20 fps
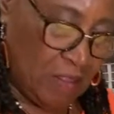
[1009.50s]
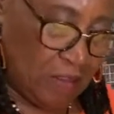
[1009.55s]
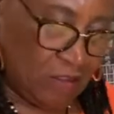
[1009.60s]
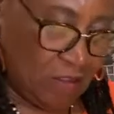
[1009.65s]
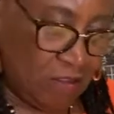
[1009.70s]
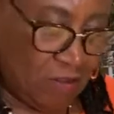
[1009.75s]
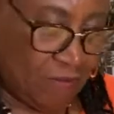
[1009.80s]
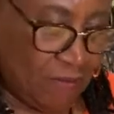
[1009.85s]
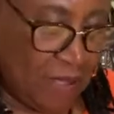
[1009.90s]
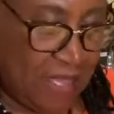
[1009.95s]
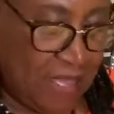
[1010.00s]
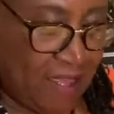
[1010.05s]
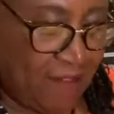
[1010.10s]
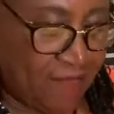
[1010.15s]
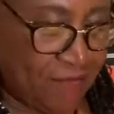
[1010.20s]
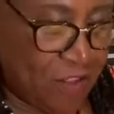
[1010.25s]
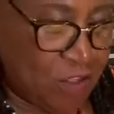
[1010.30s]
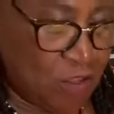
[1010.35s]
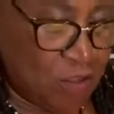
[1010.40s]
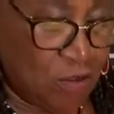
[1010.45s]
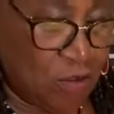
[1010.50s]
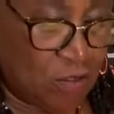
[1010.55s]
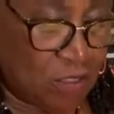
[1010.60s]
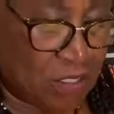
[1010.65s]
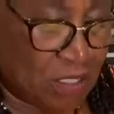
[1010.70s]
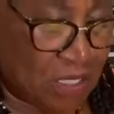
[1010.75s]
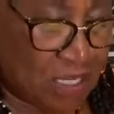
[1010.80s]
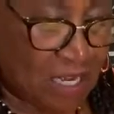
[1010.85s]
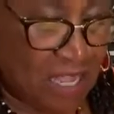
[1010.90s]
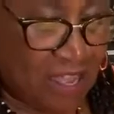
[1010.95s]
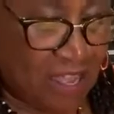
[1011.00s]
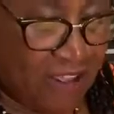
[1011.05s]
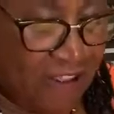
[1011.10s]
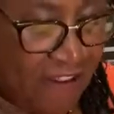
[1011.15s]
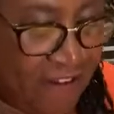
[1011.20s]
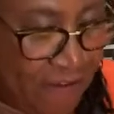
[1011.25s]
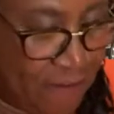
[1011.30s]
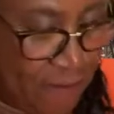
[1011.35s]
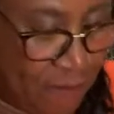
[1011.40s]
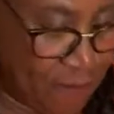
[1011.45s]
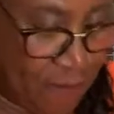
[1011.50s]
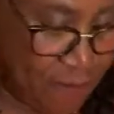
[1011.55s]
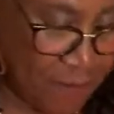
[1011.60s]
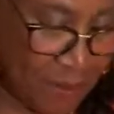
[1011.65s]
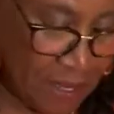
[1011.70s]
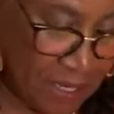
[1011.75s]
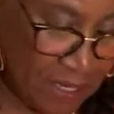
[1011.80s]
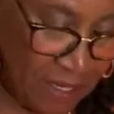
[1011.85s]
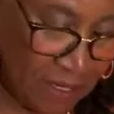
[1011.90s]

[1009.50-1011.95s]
So you might have to use a knife, but